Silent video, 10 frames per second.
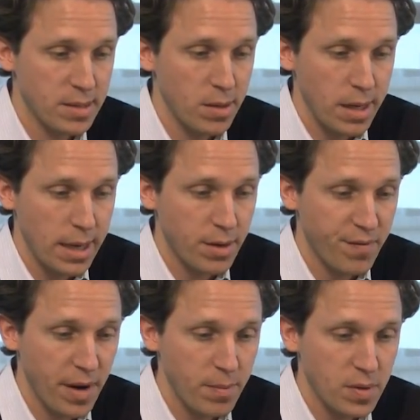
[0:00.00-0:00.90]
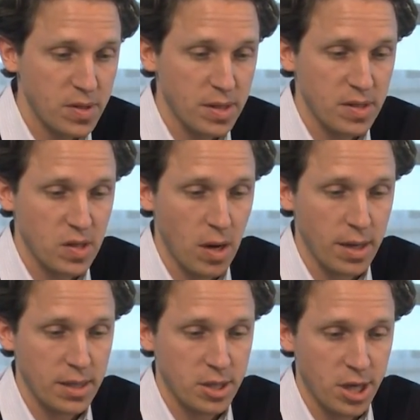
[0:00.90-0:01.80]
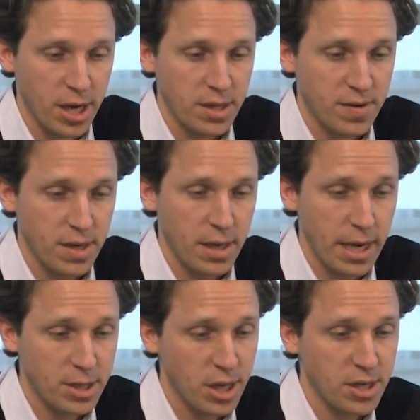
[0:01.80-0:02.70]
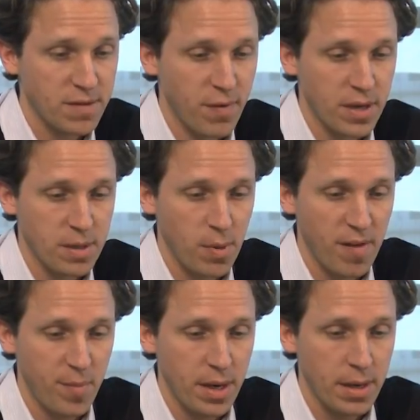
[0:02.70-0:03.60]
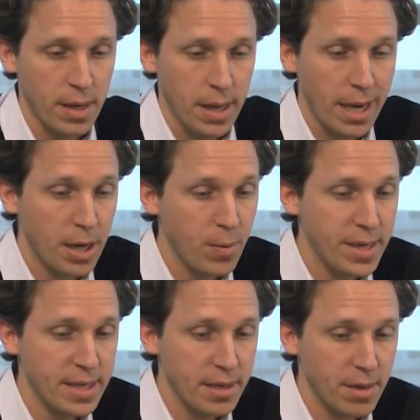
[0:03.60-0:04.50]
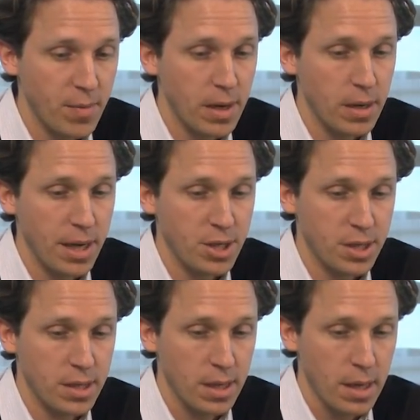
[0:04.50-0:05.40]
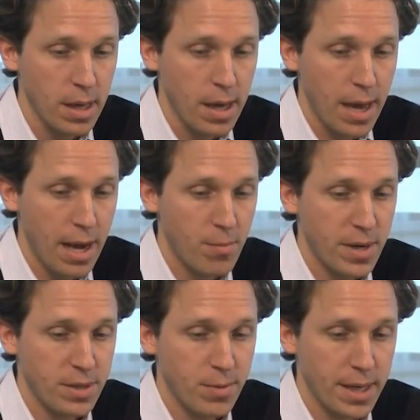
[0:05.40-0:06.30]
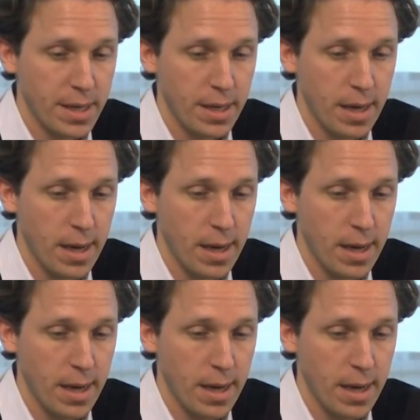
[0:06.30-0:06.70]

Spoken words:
Certainly the governments and stock exchanges, for example, have been increasing their regulation and rhetoric